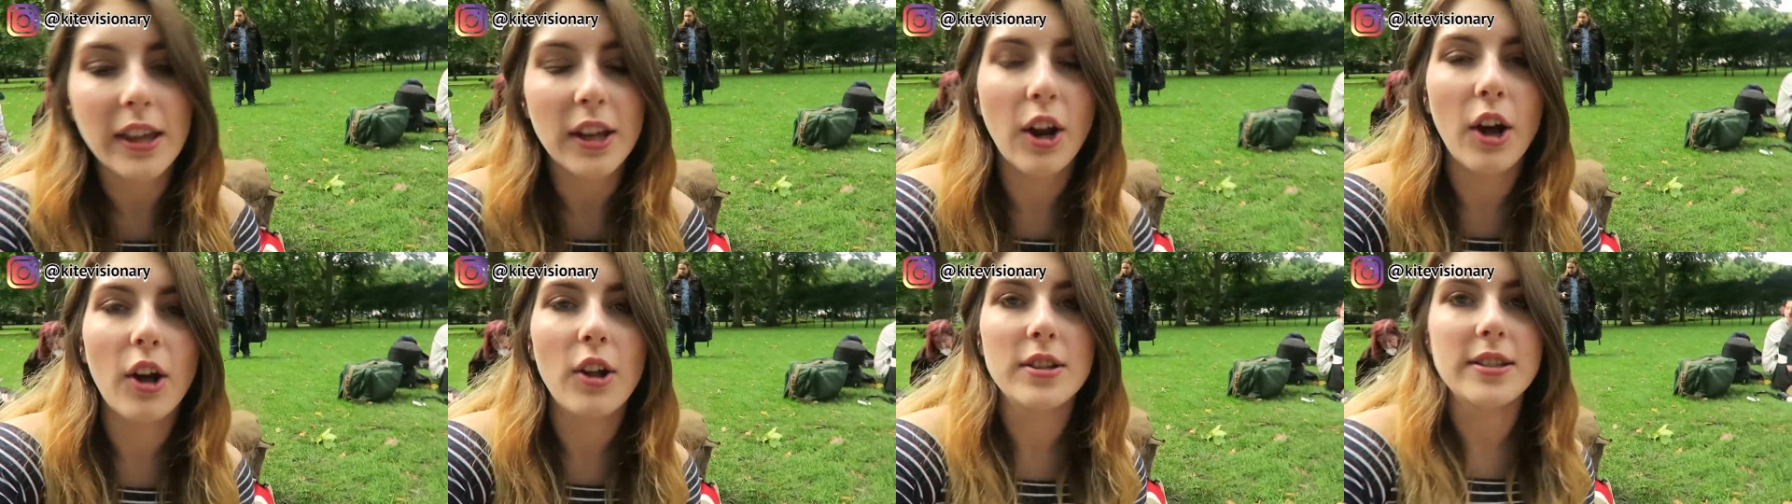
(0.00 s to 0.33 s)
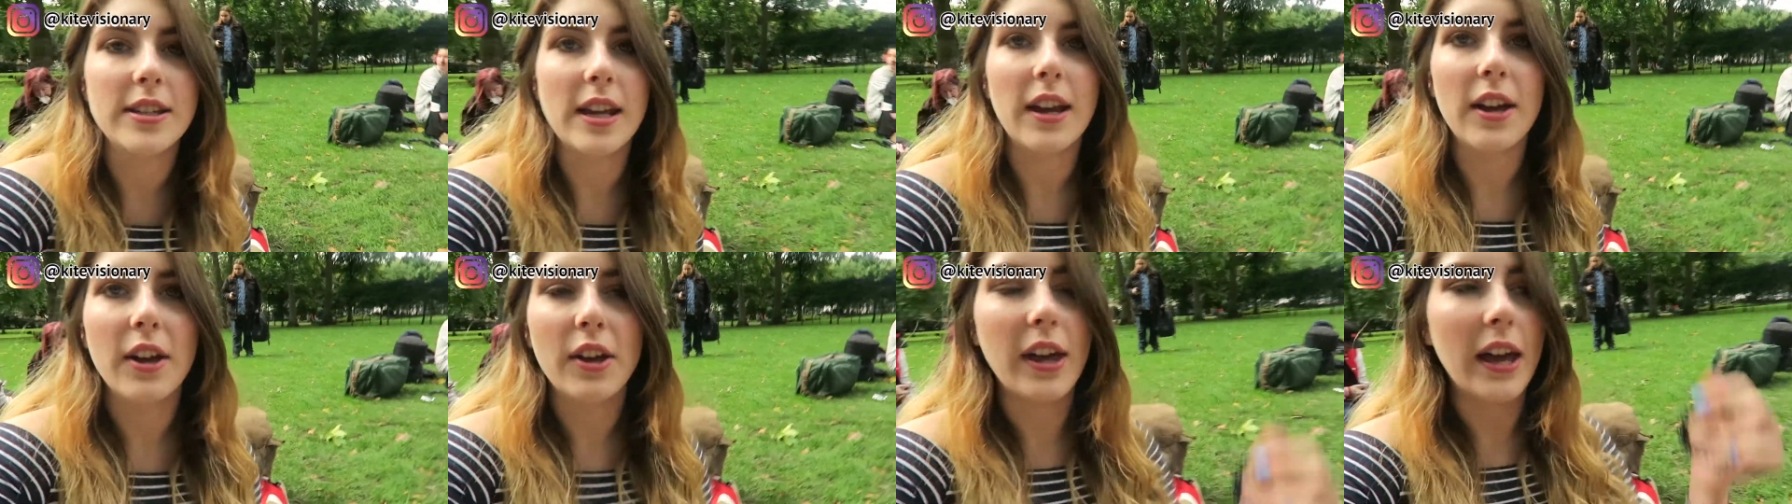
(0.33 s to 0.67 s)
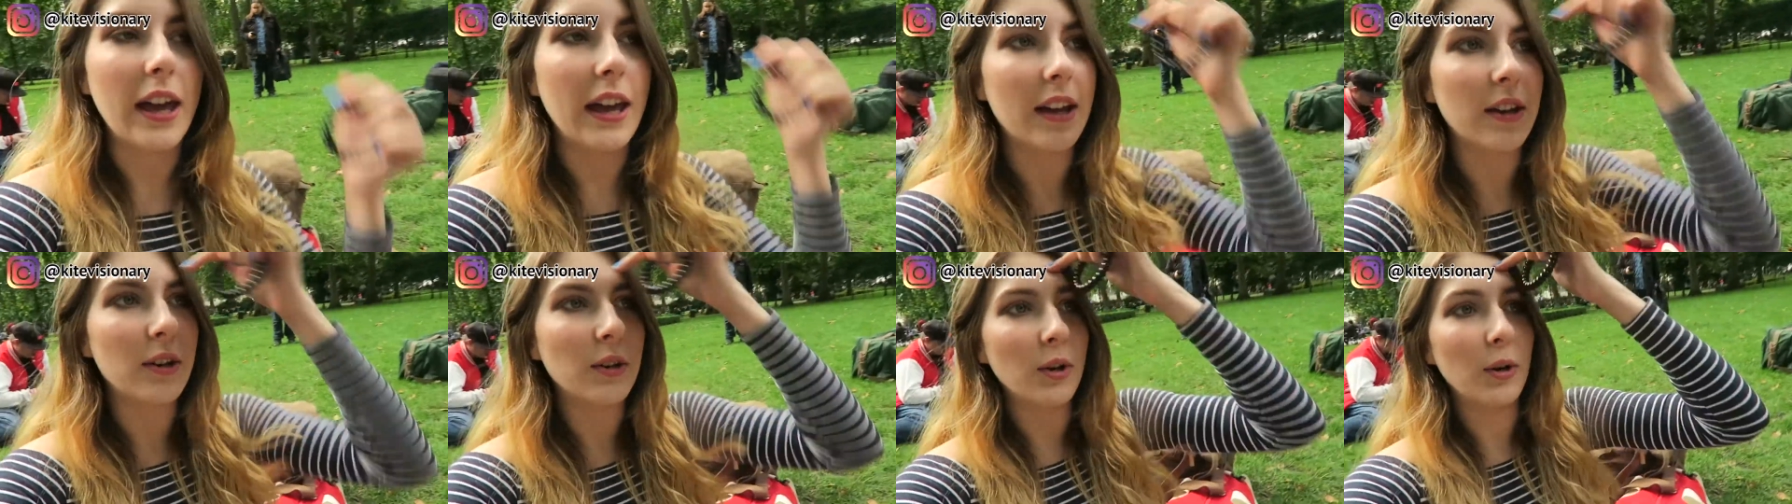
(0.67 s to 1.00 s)
can hold it.
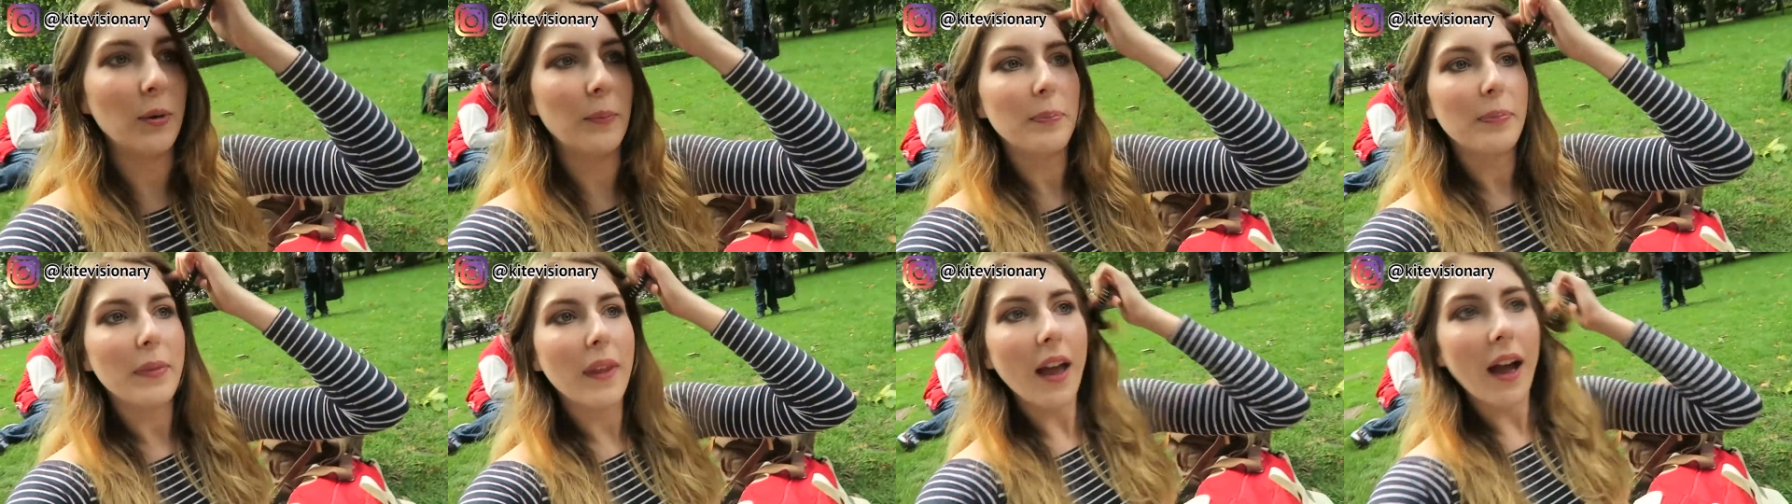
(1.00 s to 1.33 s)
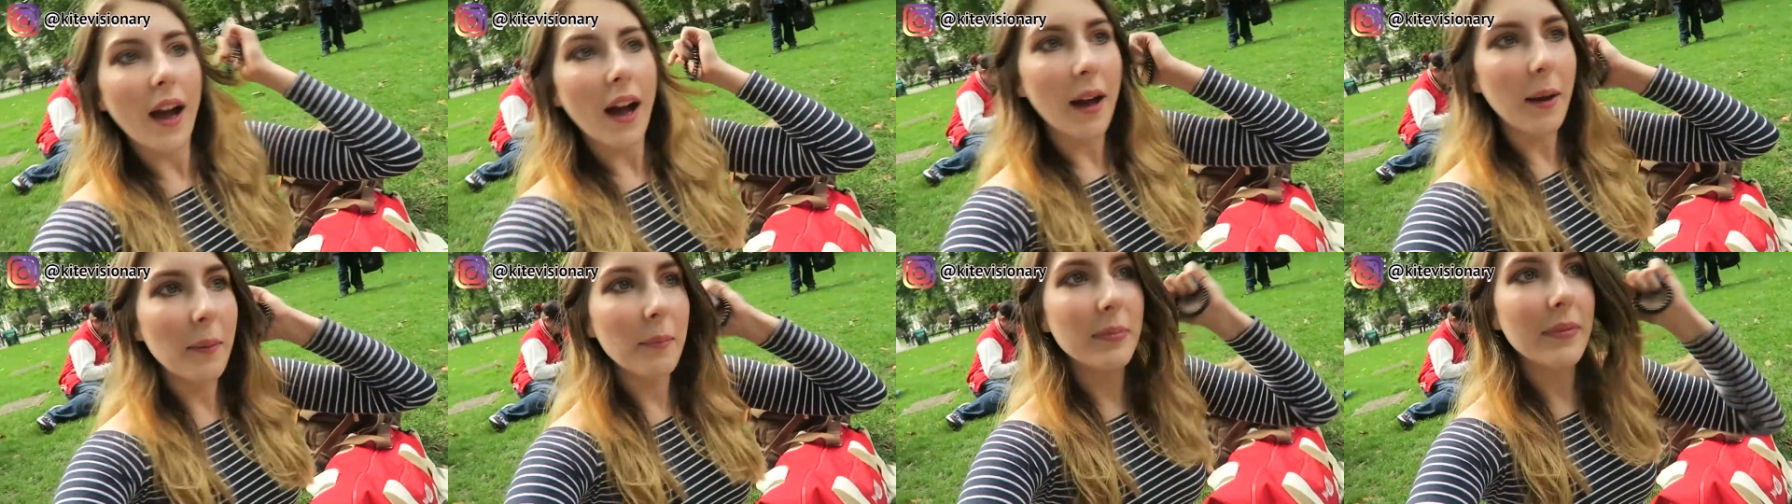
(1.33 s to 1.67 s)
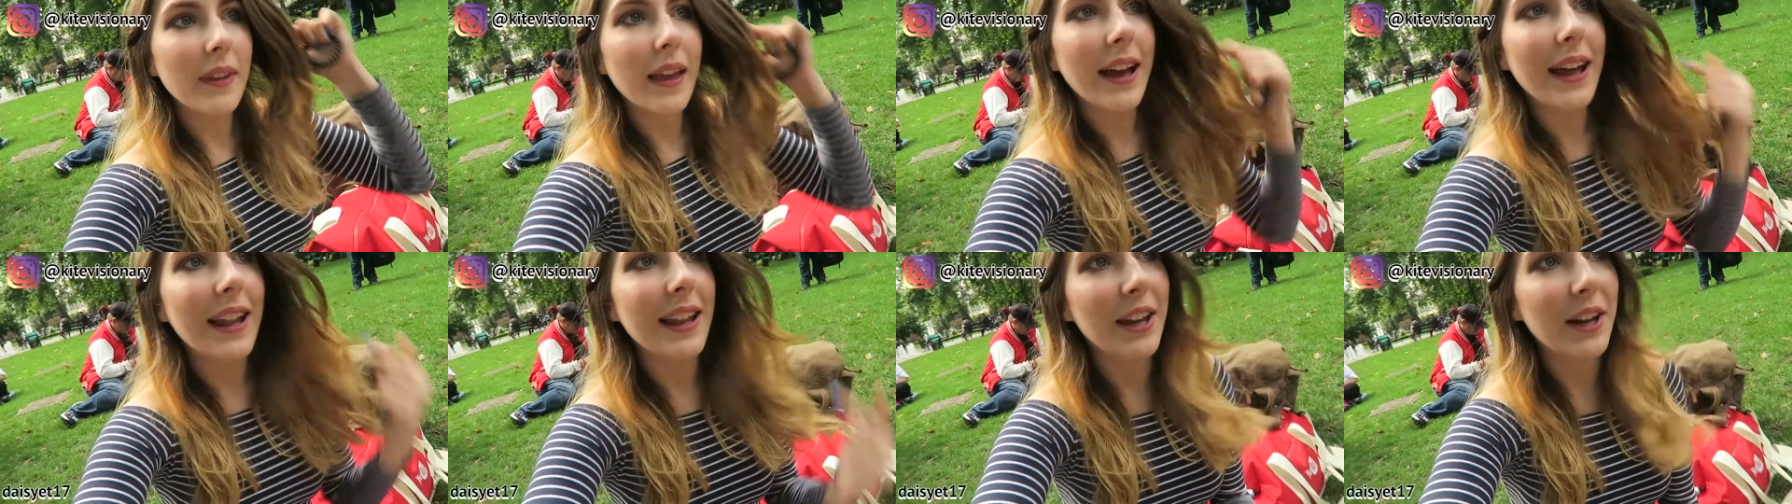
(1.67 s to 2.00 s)
Okay, cool. Um,
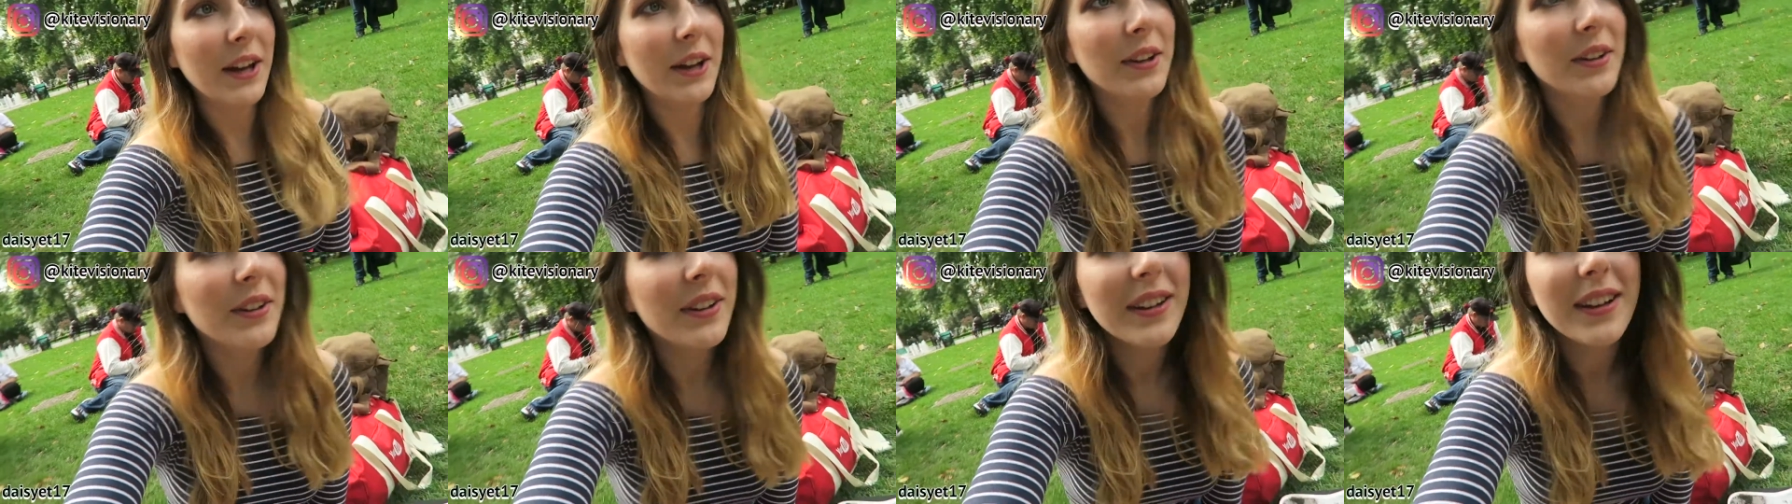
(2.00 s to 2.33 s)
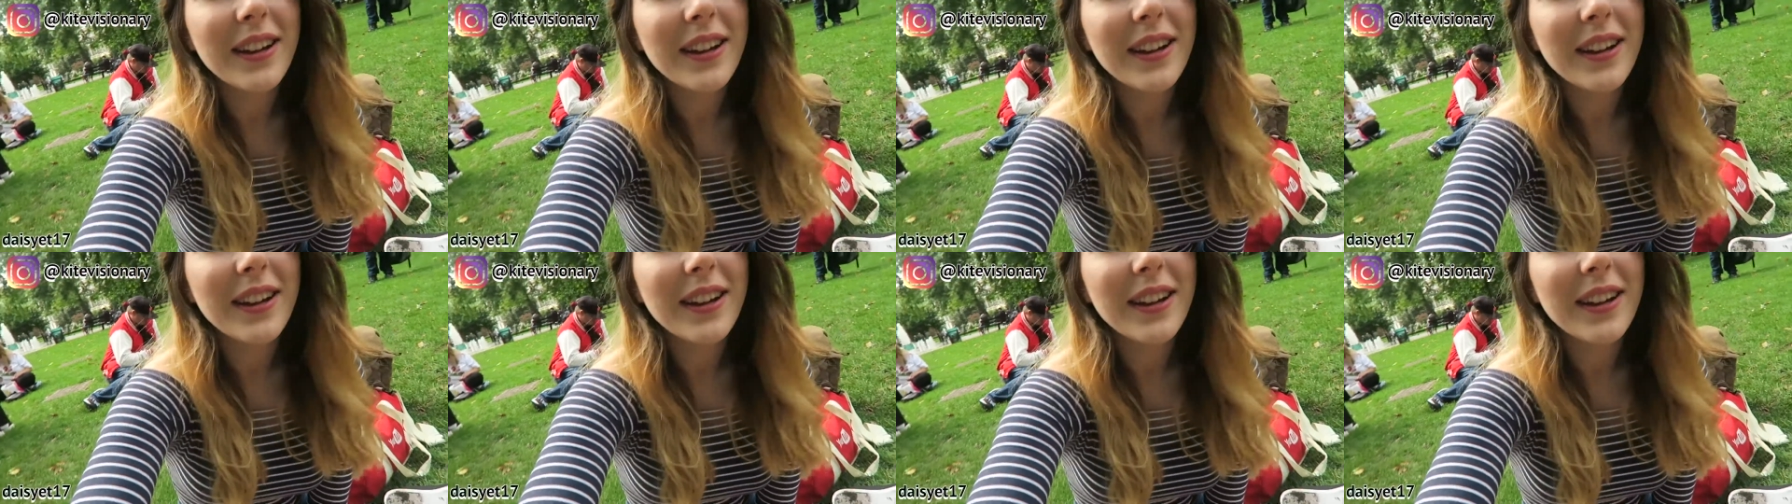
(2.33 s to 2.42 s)
hello,